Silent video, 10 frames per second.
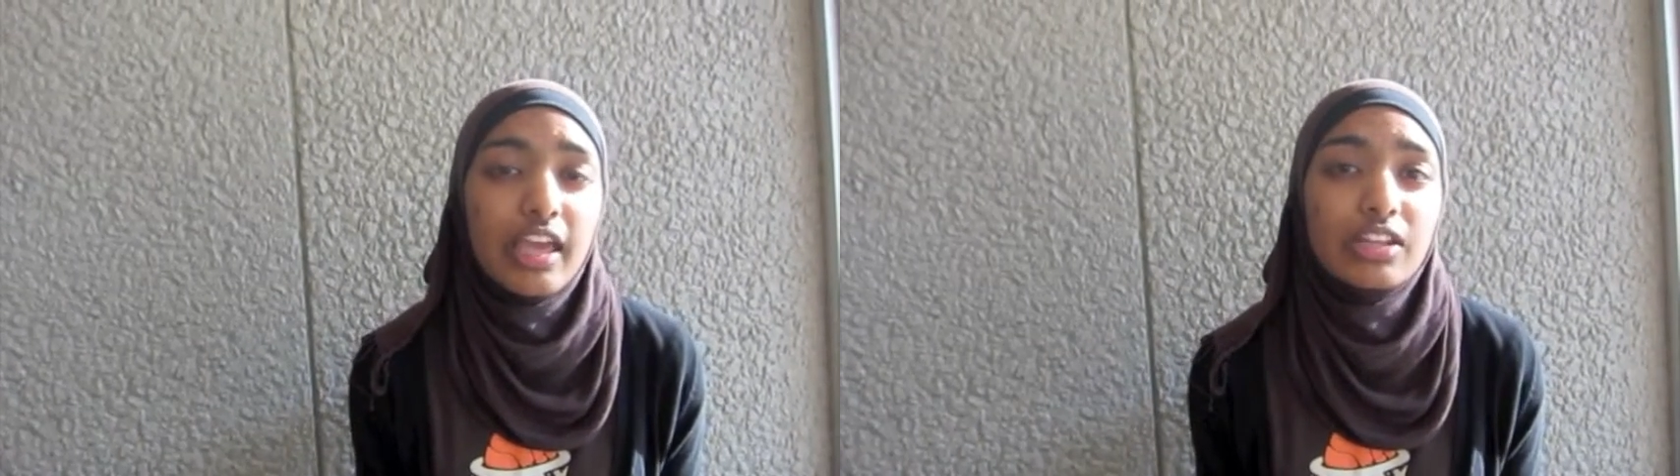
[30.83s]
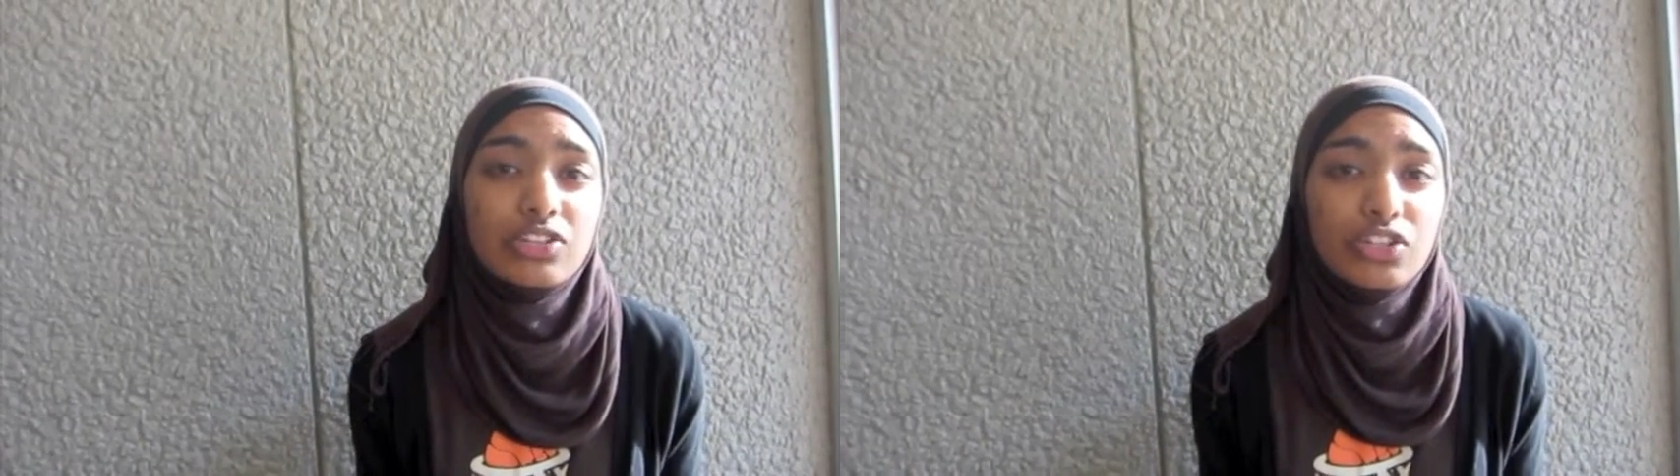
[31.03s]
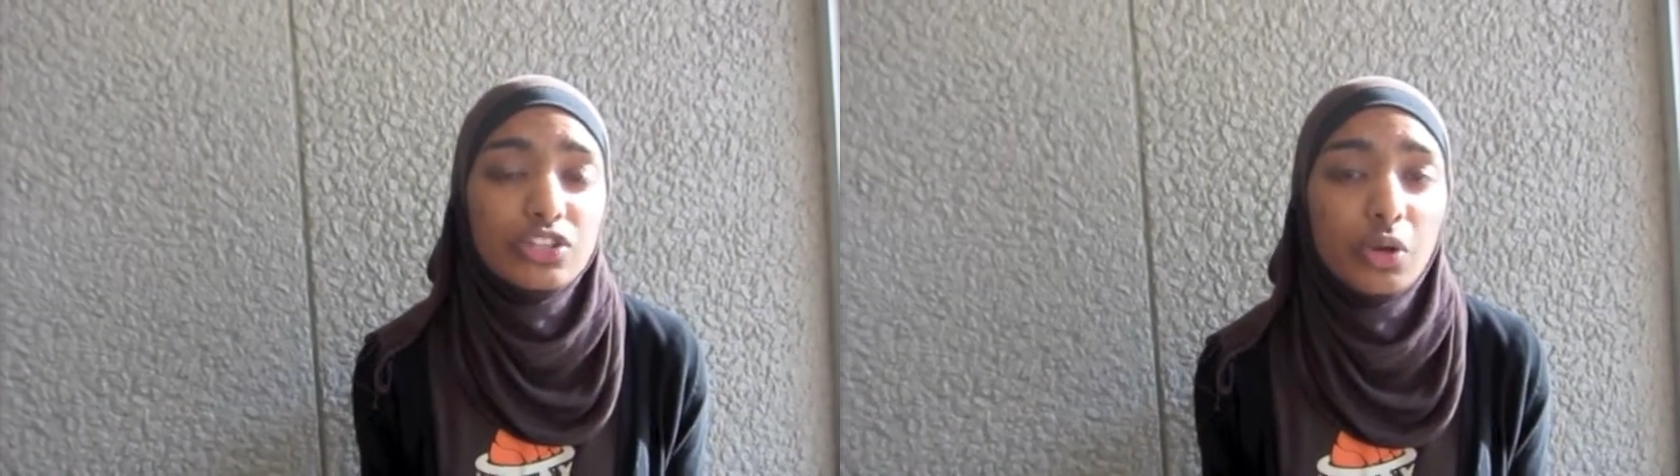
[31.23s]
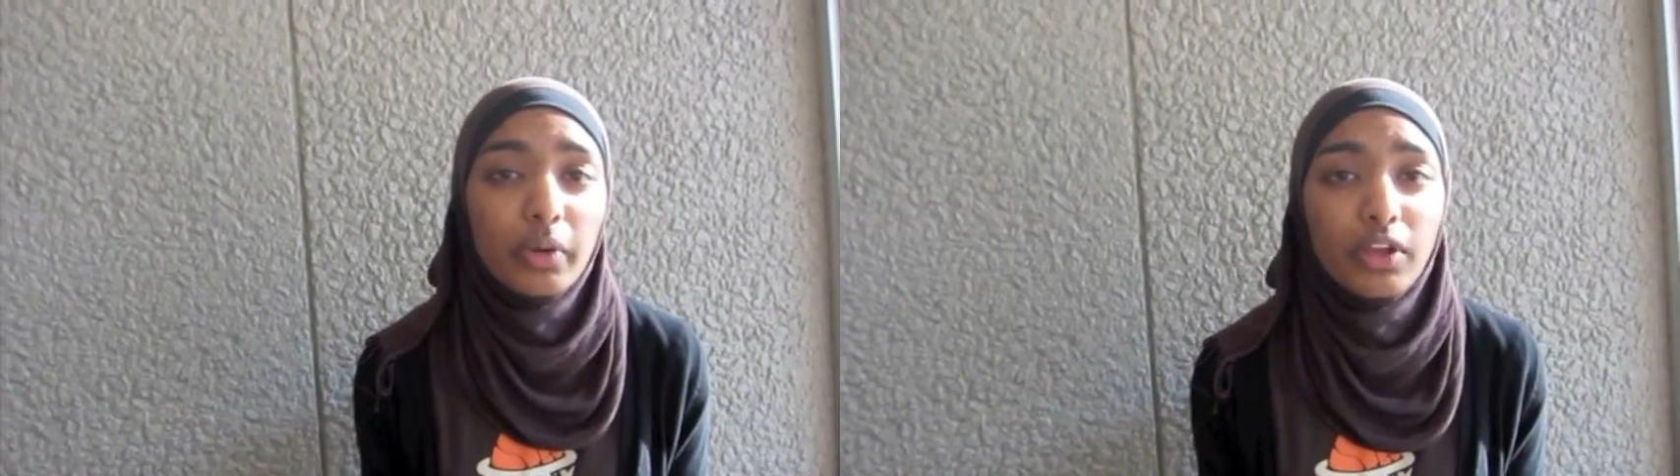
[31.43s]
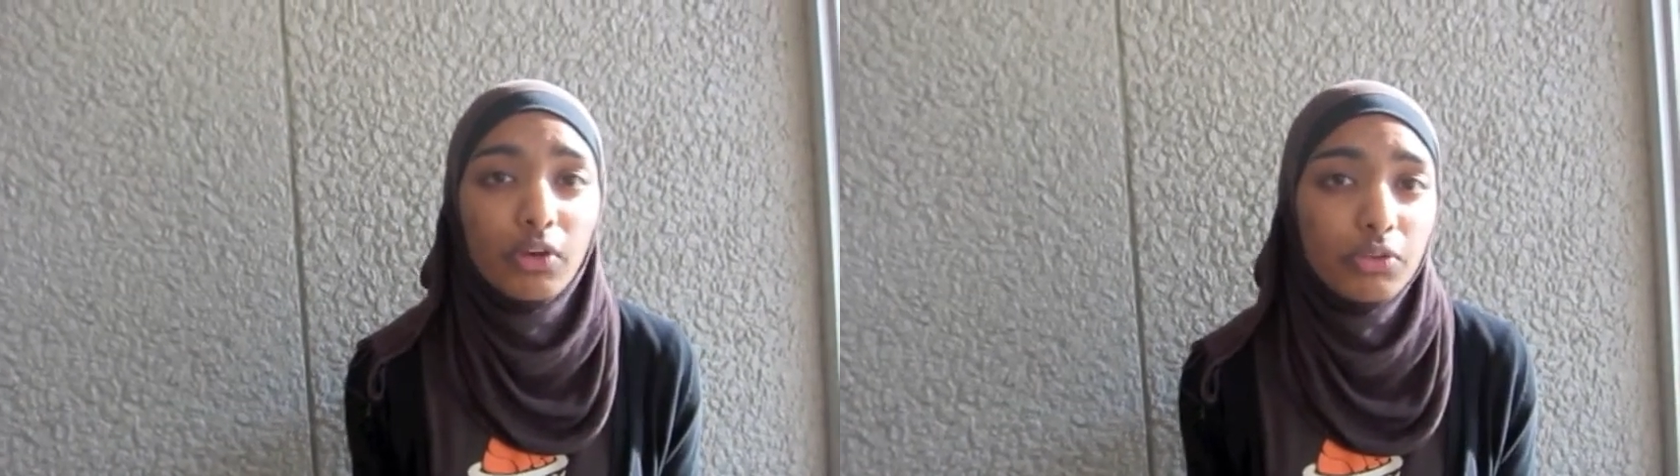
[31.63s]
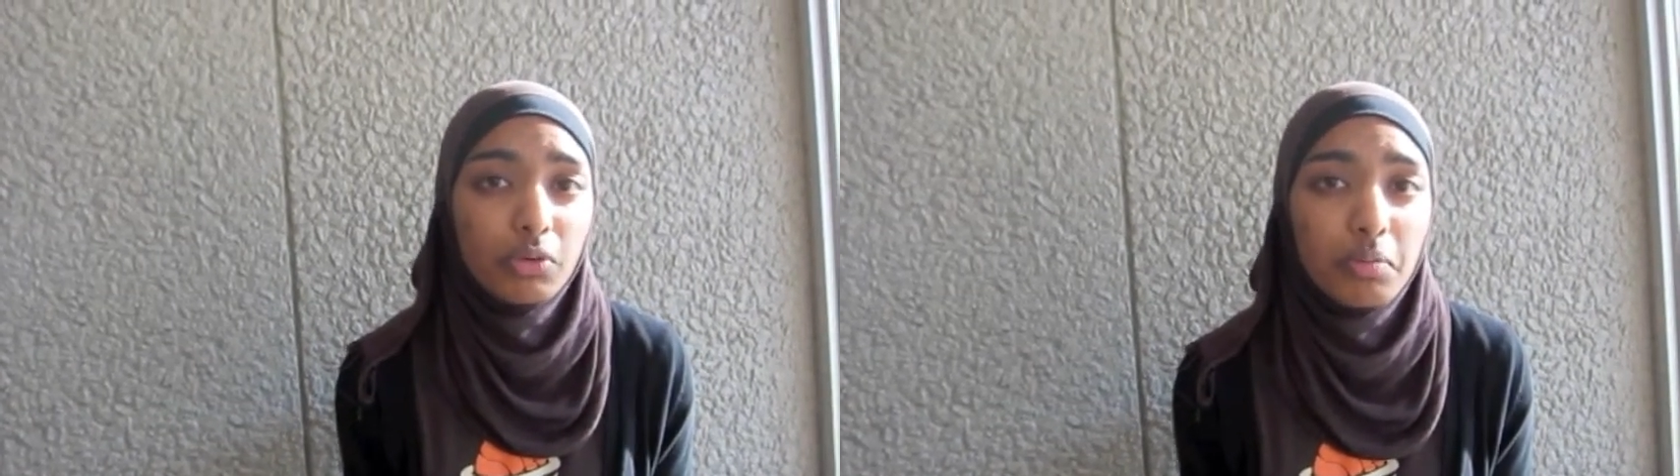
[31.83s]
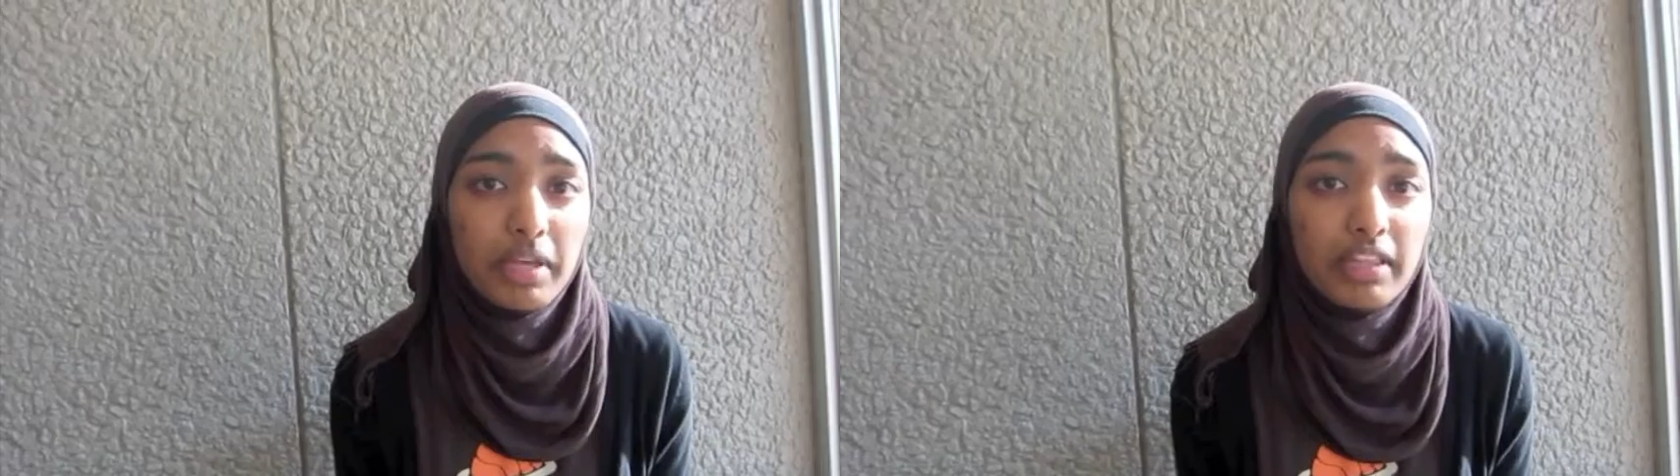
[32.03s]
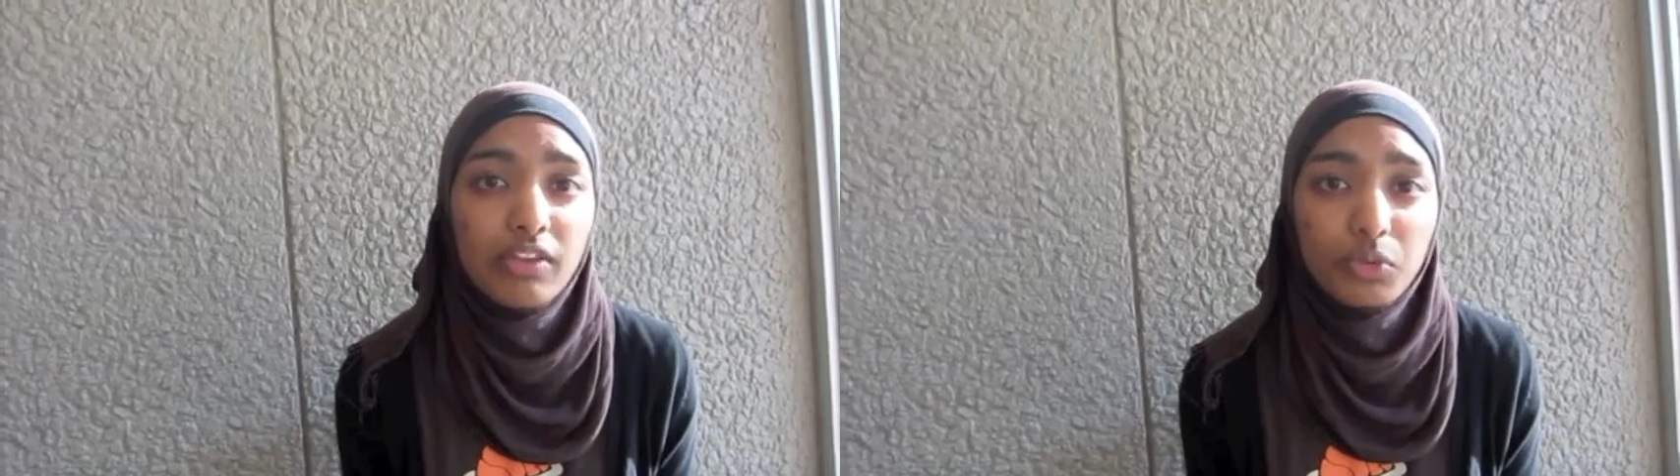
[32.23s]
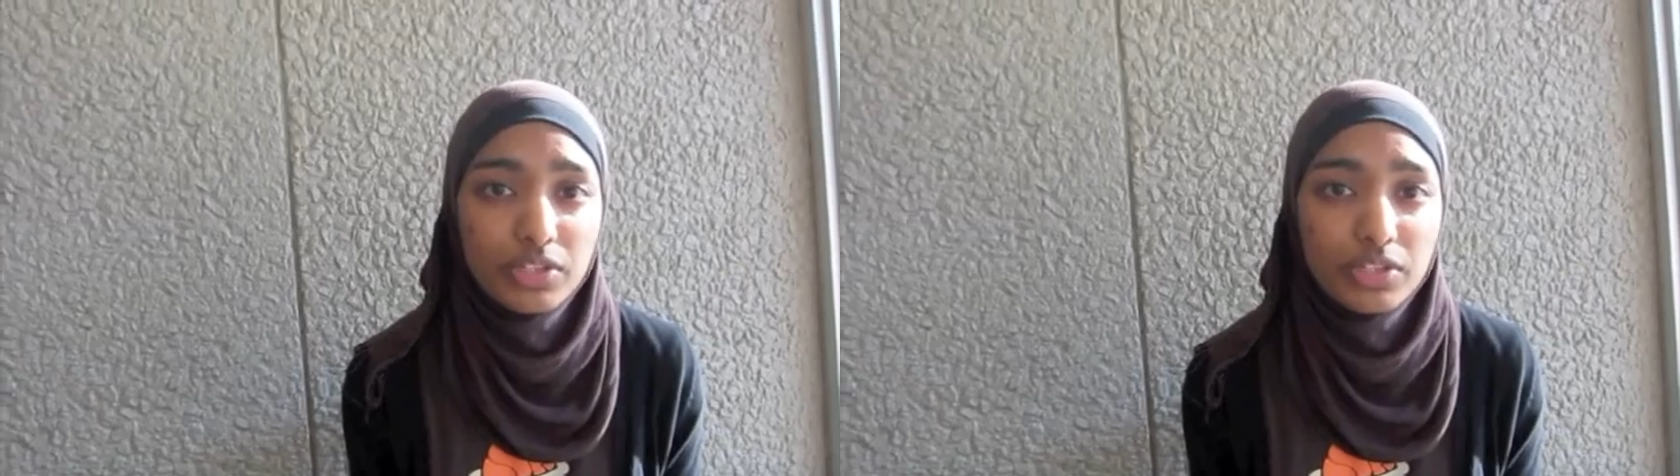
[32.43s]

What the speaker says: And just knowing her throughout my life,